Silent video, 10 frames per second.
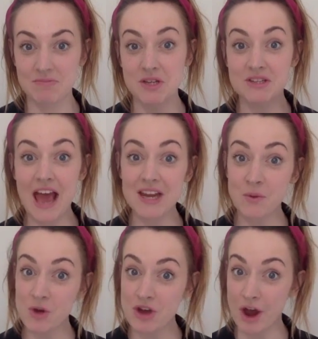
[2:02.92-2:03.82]
does
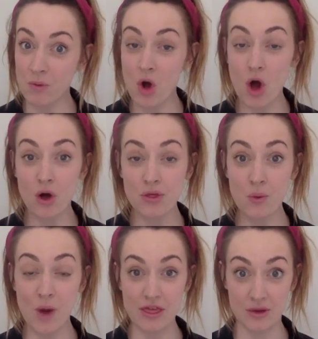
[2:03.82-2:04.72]
anyone know what
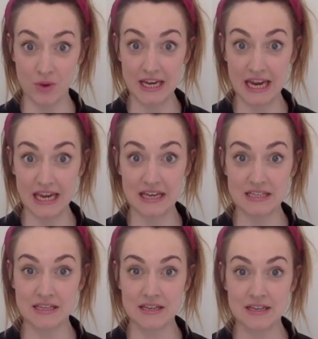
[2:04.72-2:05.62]
other weather we need
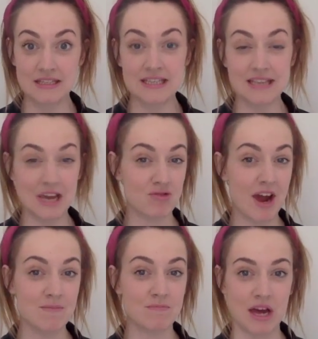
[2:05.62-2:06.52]
to see a
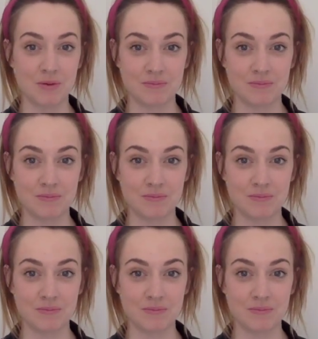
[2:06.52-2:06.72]
rainbow?